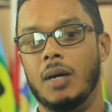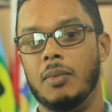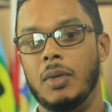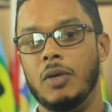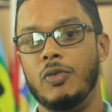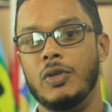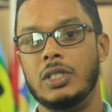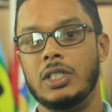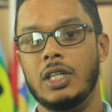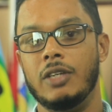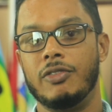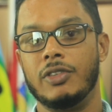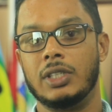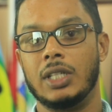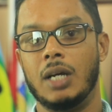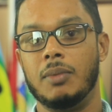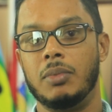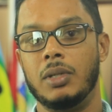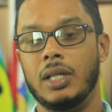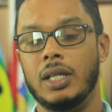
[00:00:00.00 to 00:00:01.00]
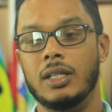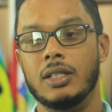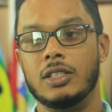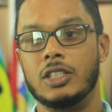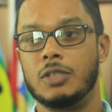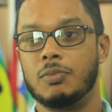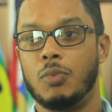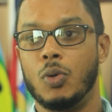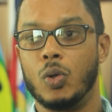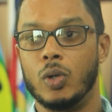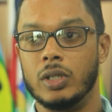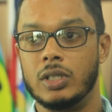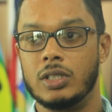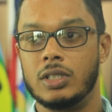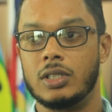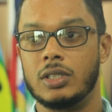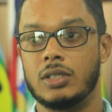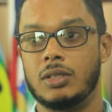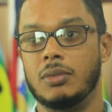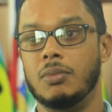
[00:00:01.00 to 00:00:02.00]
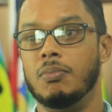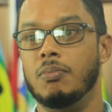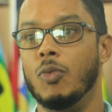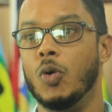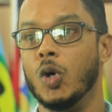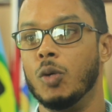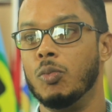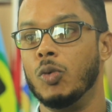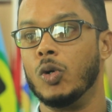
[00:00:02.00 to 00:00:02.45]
If you see, for example, in sports, more and